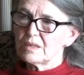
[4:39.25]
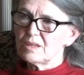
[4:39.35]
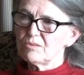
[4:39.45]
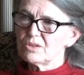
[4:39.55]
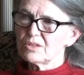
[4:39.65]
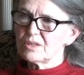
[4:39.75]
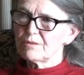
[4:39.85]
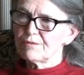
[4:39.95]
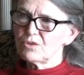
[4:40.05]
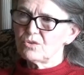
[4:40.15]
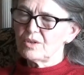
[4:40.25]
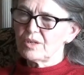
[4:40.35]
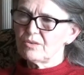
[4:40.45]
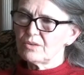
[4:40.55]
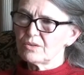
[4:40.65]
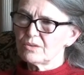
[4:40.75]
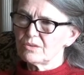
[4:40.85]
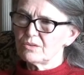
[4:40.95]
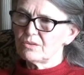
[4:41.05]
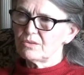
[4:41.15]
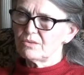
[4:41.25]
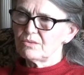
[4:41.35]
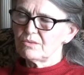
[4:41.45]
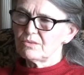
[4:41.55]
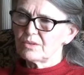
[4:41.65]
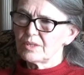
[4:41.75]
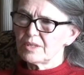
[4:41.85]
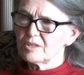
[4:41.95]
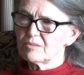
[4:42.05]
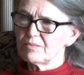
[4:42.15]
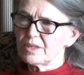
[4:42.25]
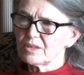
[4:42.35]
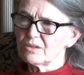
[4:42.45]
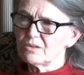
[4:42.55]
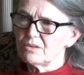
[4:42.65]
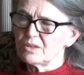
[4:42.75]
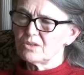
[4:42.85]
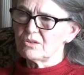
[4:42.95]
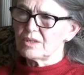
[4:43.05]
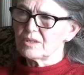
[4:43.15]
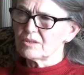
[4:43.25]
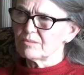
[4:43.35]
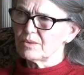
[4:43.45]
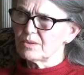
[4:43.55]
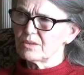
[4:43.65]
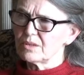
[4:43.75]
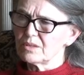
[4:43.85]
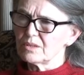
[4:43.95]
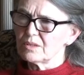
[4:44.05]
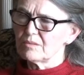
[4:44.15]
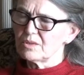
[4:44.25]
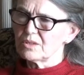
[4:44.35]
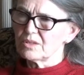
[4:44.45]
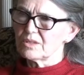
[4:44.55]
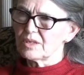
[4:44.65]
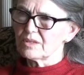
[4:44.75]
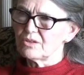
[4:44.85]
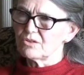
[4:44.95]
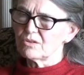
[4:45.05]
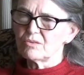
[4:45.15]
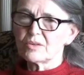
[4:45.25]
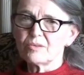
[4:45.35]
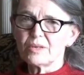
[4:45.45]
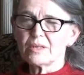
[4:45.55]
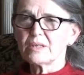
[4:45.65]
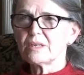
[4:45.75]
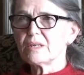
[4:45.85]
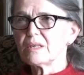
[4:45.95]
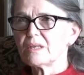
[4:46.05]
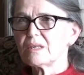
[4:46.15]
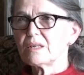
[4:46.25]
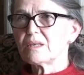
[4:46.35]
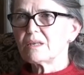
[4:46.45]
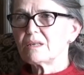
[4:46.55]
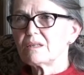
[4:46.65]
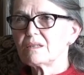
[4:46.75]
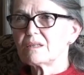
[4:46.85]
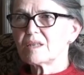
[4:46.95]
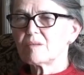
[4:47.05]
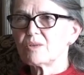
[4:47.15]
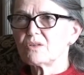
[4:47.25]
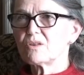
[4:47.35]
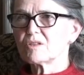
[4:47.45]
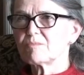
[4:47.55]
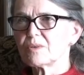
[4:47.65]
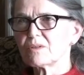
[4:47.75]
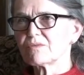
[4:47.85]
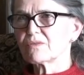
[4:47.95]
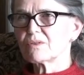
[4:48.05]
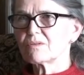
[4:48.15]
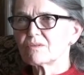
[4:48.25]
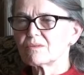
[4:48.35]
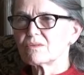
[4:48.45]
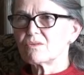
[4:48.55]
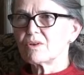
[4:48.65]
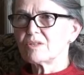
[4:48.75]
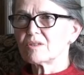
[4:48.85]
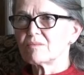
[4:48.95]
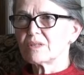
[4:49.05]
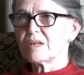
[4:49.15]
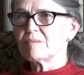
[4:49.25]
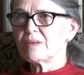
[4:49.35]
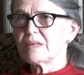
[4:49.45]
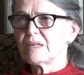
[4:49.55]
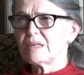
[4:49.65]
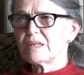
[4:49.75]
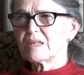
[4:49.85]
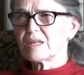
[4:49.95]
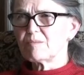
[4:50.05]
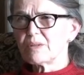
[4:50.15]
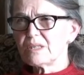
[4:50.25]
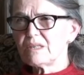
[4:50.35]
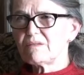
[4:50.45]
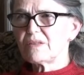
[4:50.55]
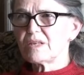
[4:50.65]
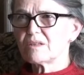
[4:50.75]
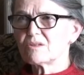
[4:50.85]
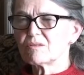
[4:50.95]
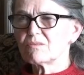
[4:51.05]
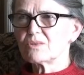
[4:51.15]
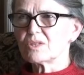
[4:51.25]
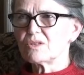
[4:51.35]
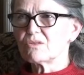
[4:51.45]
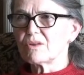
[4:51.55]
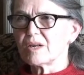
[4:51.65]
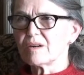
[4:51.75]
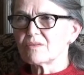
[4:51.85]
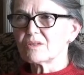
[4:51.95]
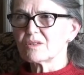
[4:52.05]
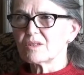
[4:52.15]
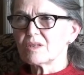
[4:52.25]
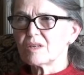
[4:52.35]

He was uh, flown out to, I guess, back to uh, Johannesburg. I'm not exactly sure where he went and uh, kept in hospital for quite some time. And I believe he had some skin grafts,